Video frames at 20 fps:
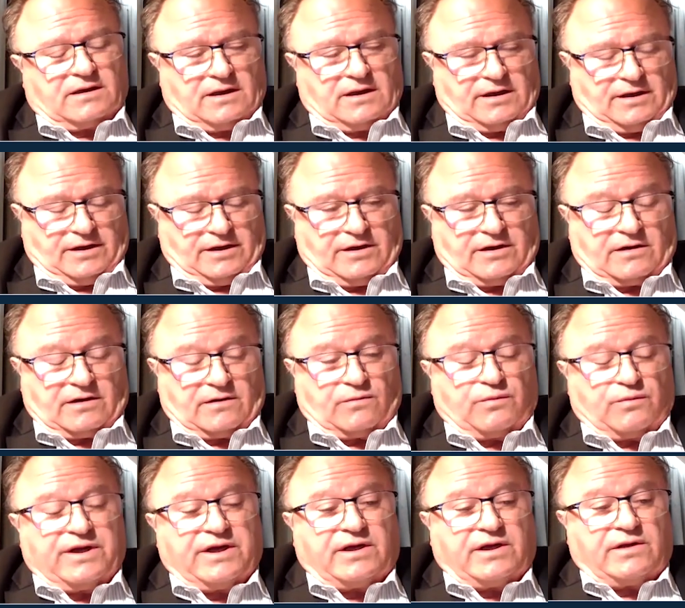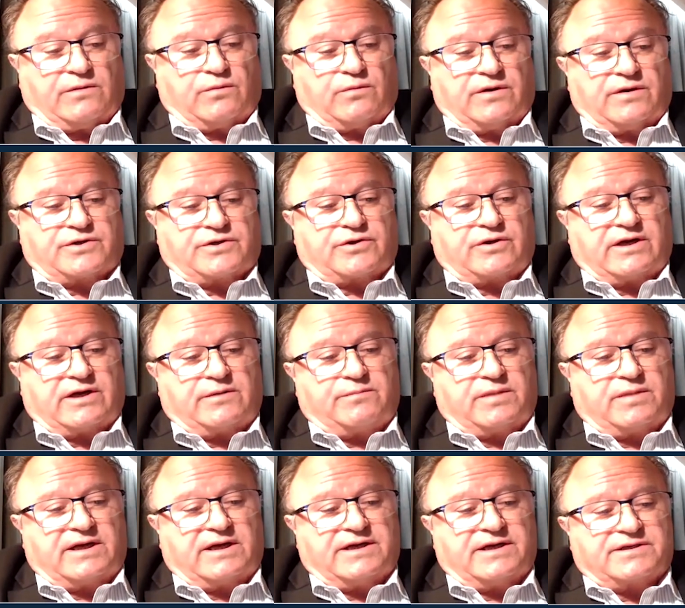we were
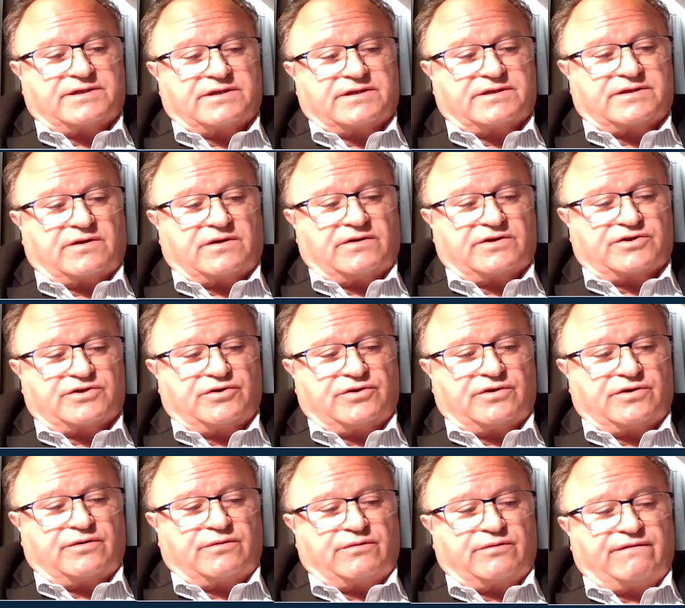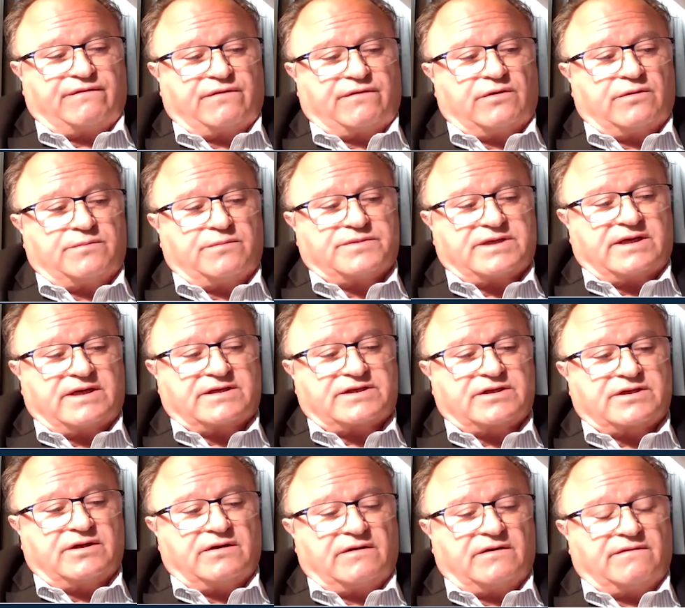trailblazers on certain reforms
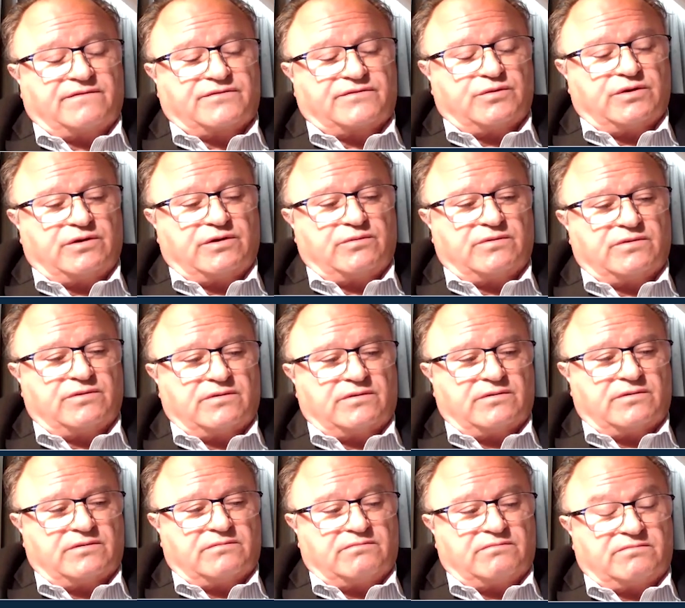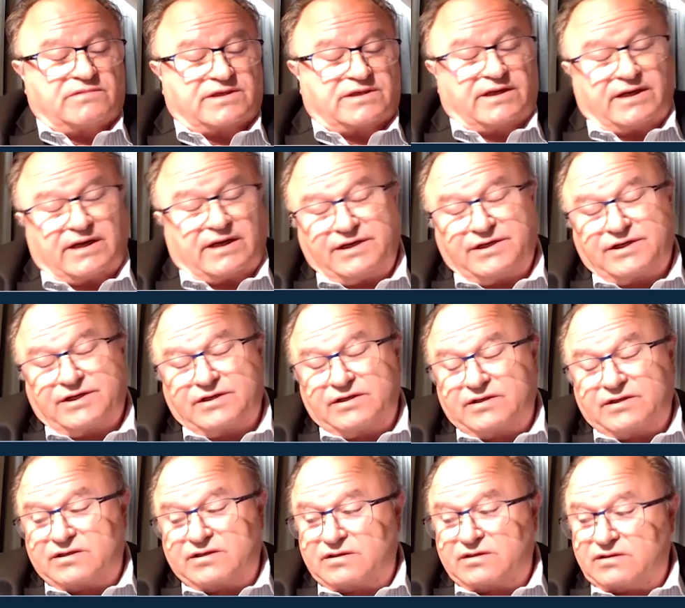ourselves. We were
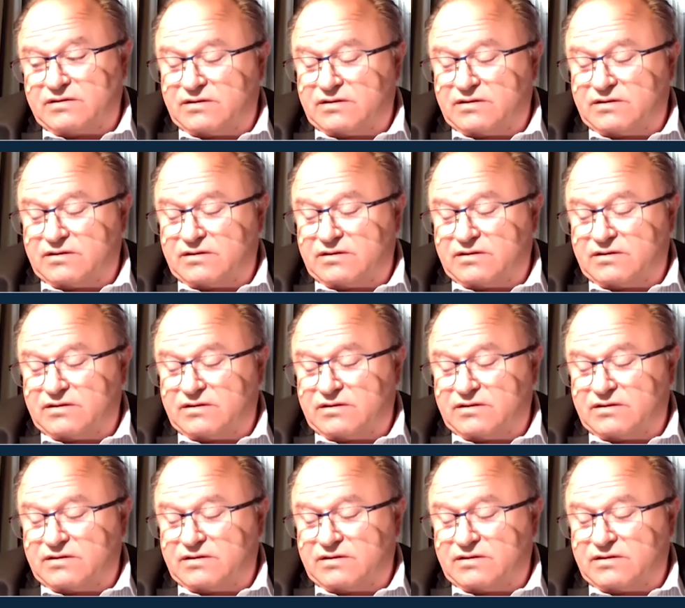tenacious,